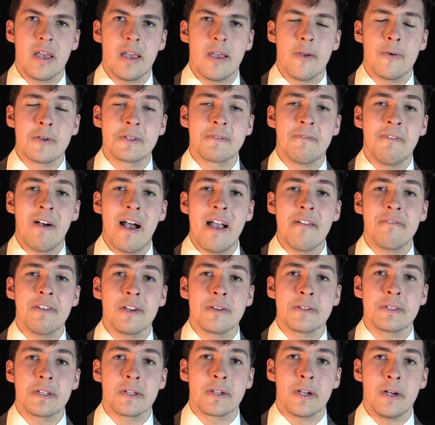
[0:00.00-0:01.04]
It was five
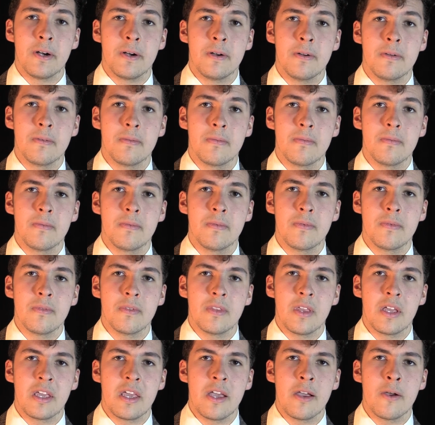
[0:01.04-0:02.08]
years ago.
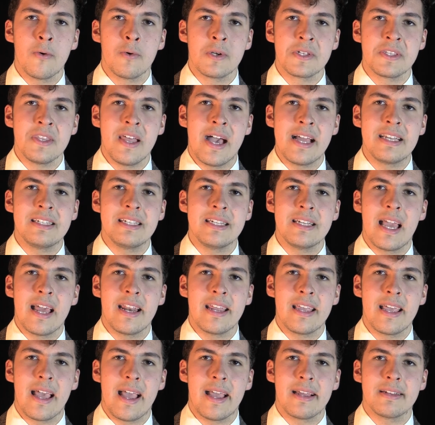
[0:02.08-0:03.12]
The year was
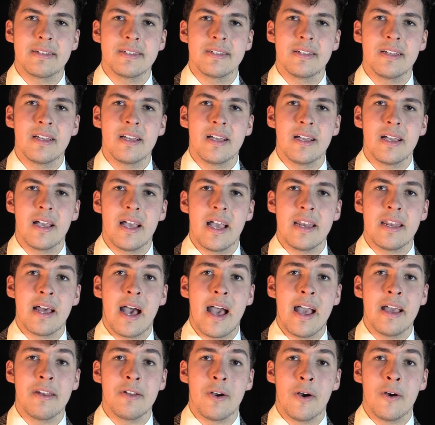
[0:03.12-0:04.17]
1988, and
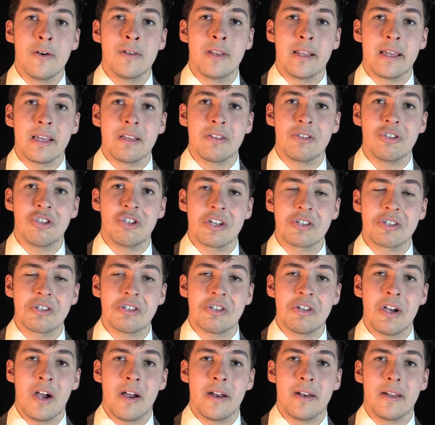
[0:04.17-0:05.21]
I had only just
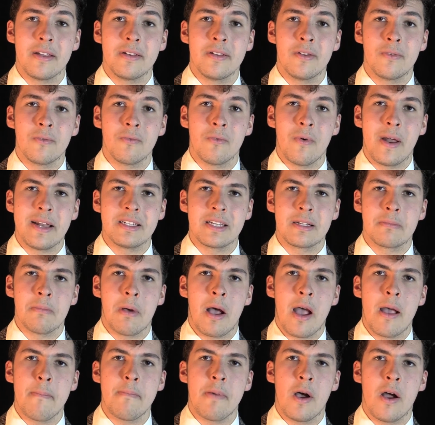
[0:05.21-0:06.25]
started renting
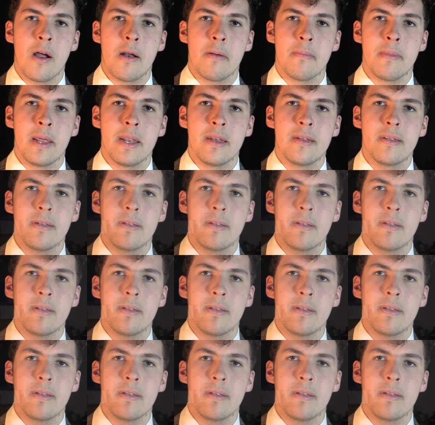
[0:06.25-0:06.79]
my apartment.